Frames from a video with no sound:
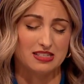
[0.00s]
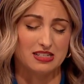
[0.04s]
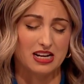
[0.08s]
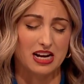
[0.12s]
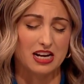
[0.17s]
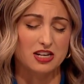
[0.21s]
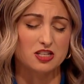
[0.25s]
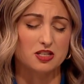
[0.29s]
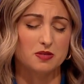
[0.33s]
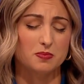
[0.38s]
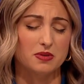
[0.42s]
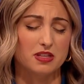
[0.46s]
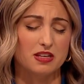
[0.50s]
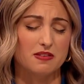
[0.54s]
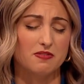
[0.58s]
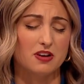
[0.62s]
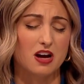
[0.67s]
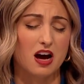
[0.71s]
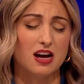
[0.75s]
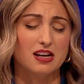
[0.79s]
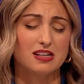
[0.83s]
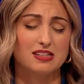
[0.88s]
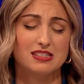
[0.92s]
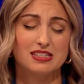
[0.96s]
And I just believe
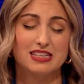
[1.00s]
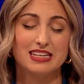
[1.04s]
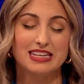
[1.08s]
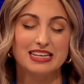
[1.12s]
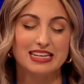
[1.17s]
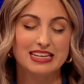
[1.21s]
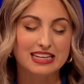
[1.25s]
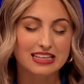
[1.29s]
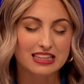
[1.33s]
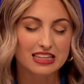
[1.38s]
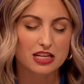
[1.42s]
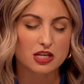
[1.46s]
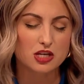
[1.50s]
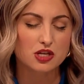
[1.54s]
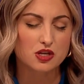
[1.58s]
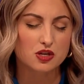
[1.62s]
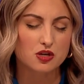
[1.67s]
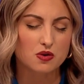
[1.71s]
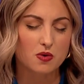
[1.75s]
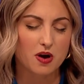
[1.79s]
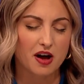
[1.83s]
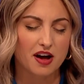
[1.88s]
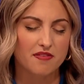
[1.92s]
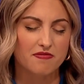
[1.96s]
God is healing
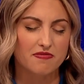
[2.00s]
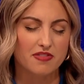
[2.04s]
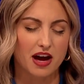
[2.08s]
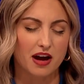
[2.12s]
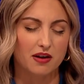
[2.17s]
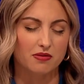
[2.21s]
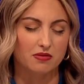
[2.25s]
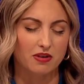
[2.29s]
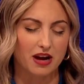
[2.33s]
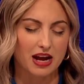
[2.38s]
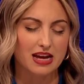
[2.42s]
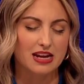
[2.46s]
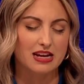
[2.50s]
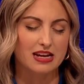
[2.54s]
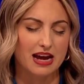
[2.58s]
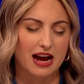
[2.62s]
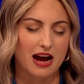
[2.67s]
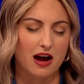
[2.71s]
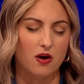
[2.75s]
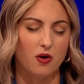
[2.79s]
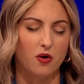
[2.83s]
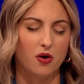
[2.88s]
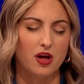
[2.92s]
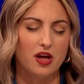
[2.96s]
you of that right
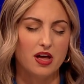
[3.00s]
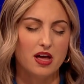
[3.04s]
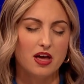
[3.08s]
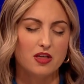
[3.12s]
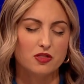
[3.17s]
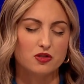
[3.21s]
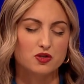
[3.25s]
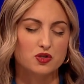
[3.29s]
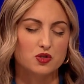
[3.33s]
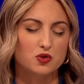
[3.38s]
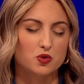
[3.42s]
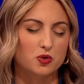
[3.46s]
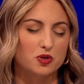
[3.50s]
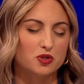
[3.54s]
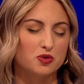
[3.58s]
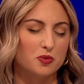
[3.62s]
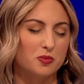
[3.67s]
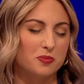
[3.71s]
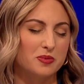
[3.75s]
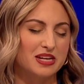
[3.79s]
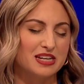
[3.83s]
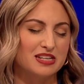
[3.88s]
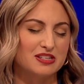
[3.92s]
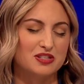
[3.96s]
now. The sores
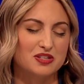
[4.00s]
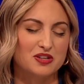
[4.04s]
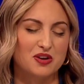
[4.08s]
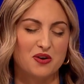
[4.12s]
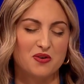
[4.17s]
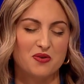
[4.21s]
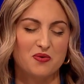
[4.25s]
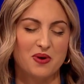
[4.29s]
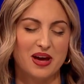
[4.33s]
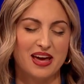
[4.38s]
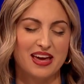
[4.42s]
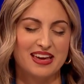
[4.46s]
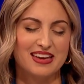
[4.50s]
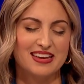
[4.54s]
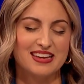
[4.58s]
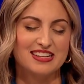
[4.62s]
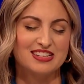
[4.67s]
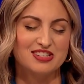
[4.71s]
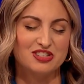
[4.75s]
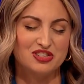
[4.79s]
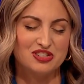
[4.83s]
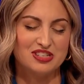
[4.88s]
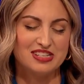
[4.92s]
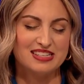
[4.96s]
will begin to go away
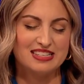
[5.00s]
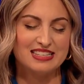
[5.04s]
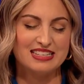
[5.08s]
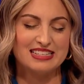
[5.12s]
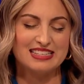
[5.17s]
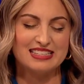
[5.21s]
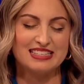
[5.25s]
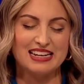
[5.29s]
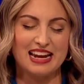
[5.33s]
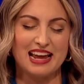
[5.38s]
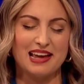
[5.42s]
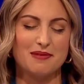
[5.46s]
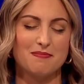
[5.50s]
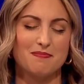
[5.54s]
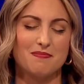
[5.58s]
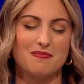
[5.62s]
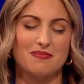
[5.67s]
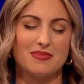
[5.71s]
in Jesus' name.